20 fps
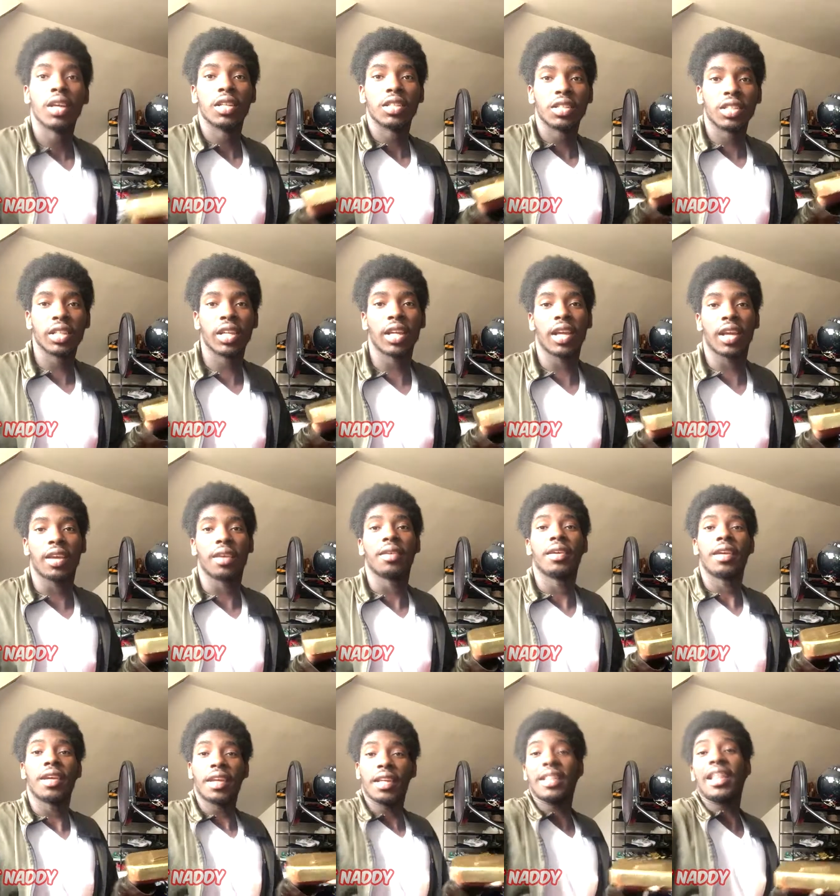So yeah,
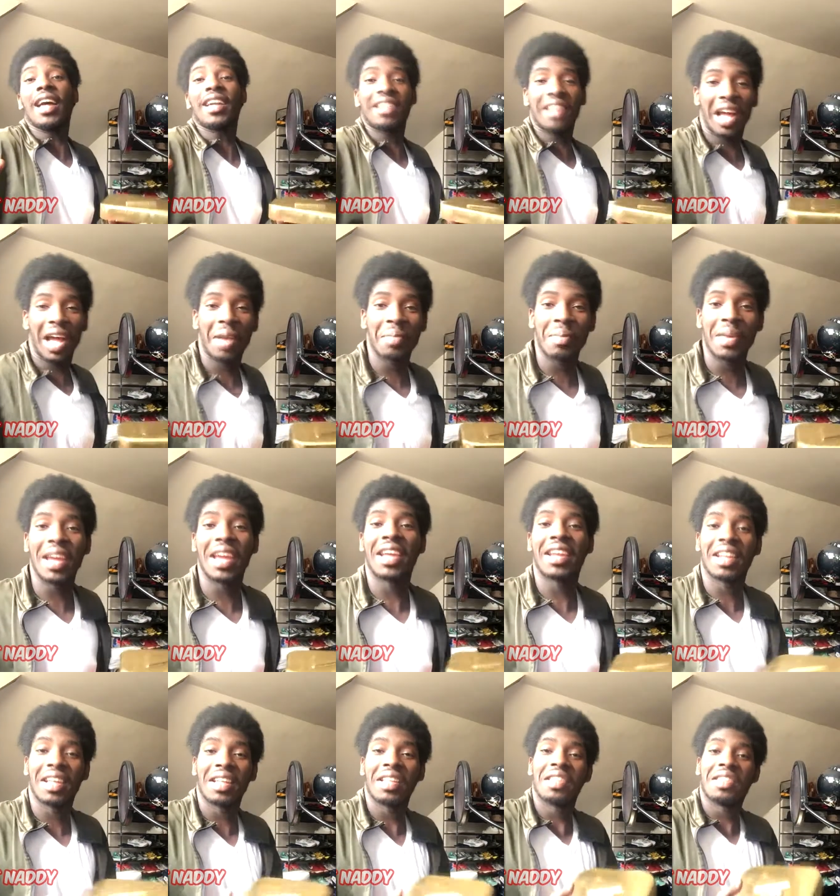that's how I
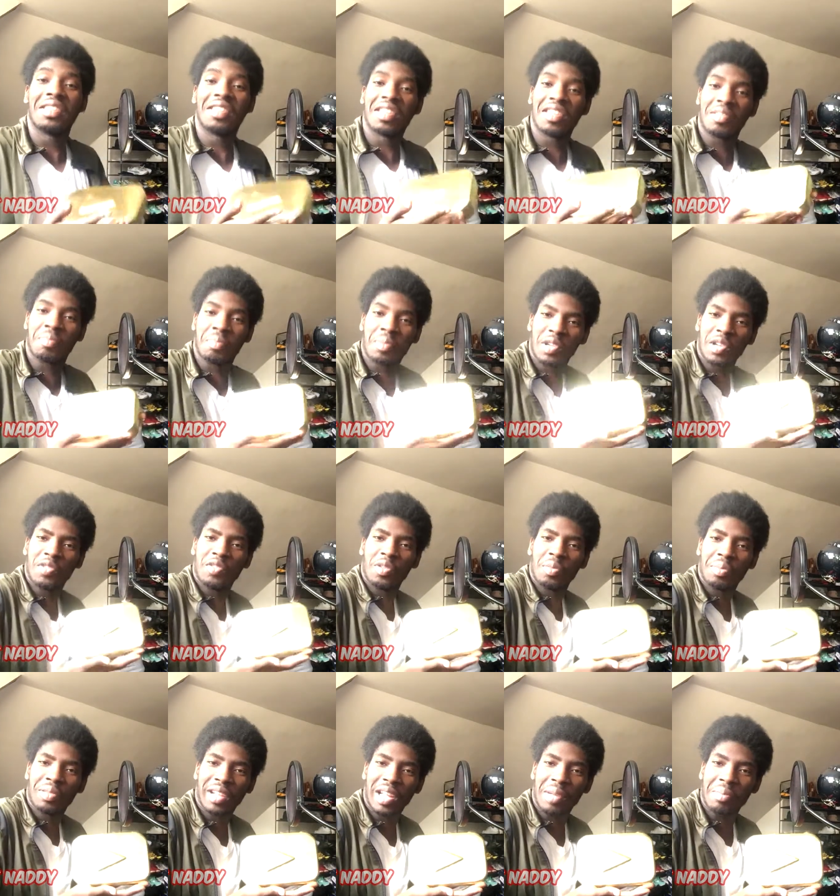made this beautiful
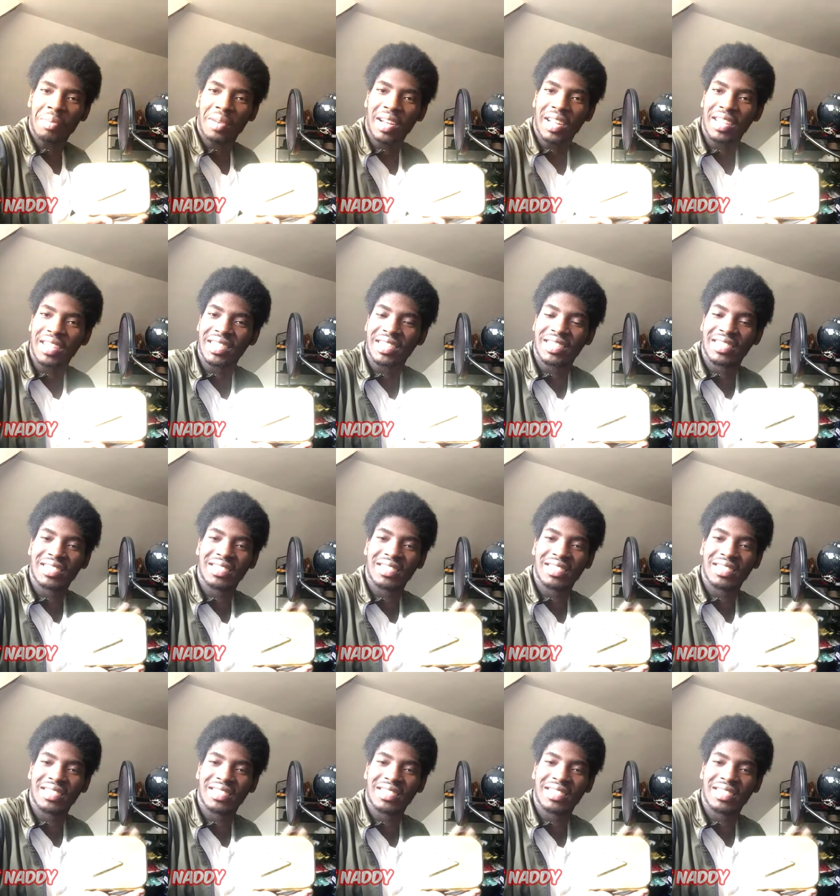play button.